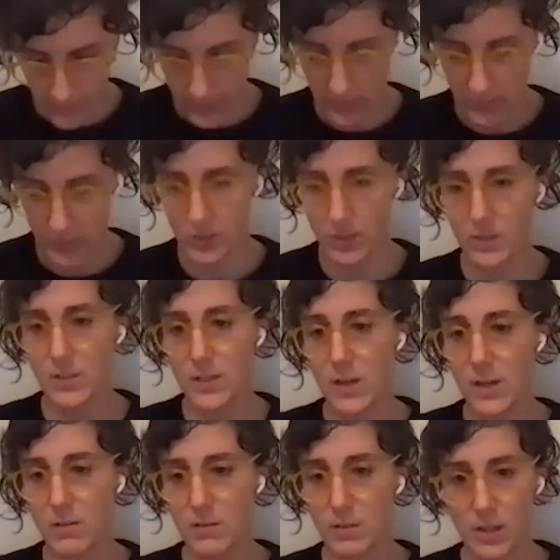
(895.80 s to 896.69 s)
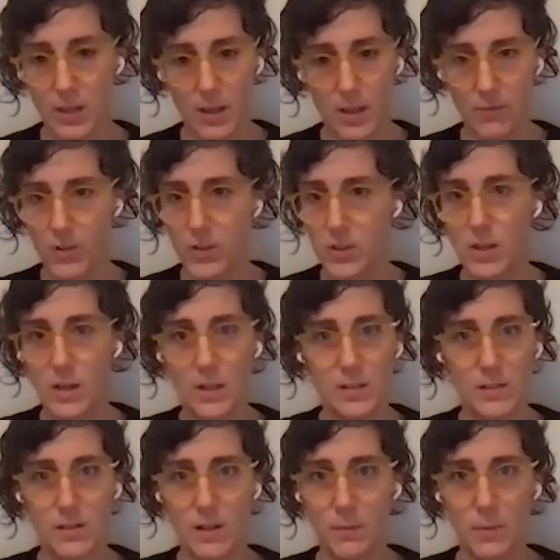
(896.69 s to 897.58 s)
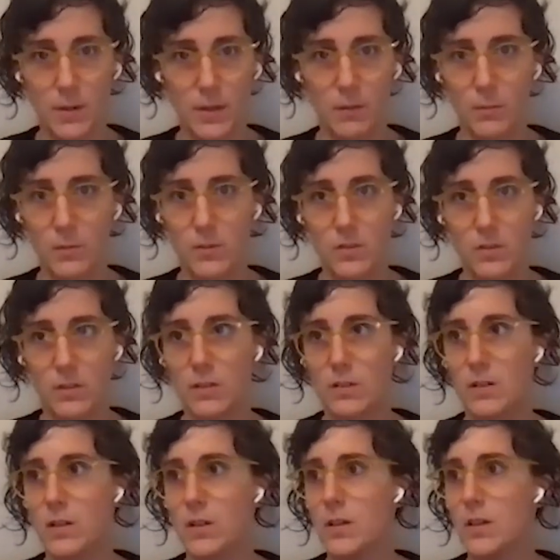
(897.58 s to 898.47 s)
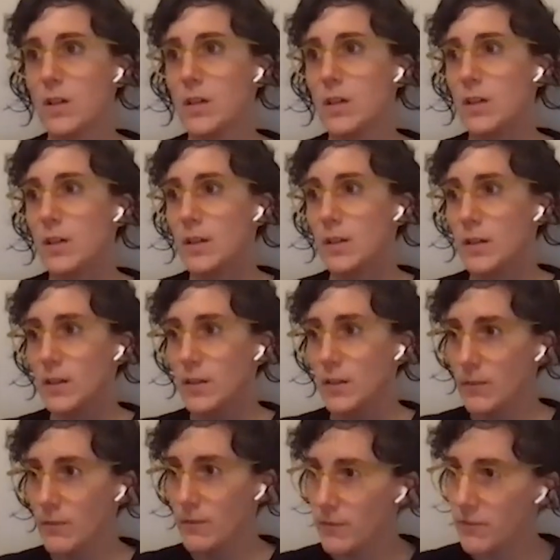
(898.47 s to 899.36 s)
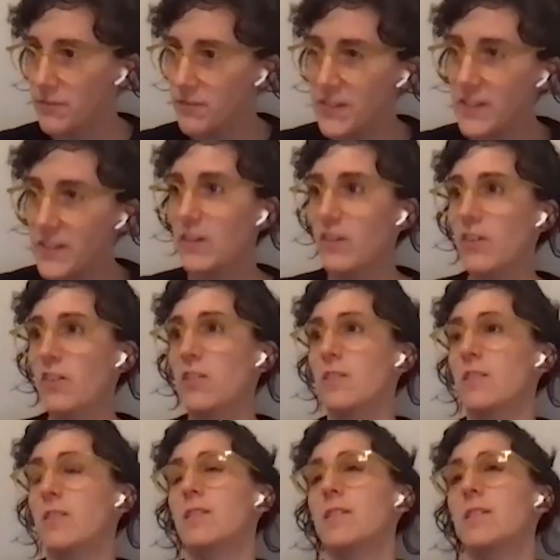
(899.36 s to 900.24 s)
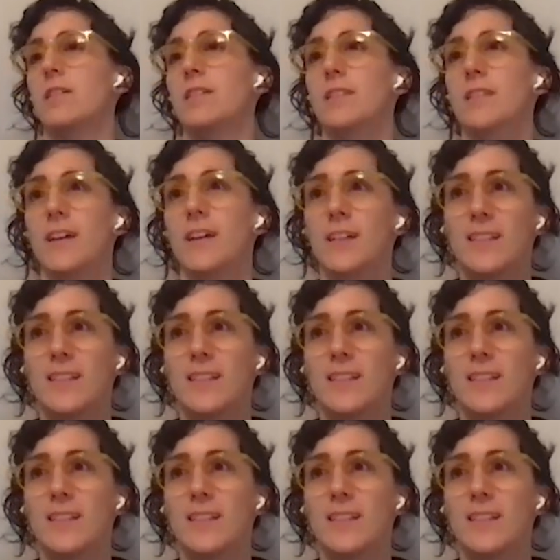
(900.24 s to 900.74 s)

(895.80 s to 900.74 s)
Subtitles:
thing shut down, like everything. I stopped being able to feel and like